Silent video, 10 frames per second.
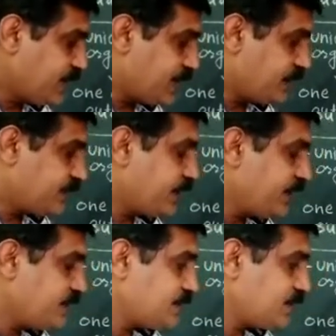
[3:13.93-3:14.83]
that there
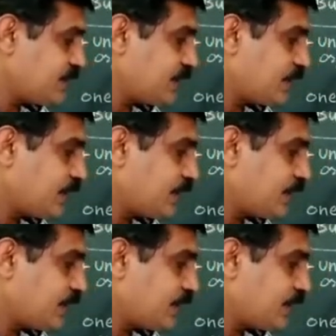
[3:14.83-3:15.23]
is a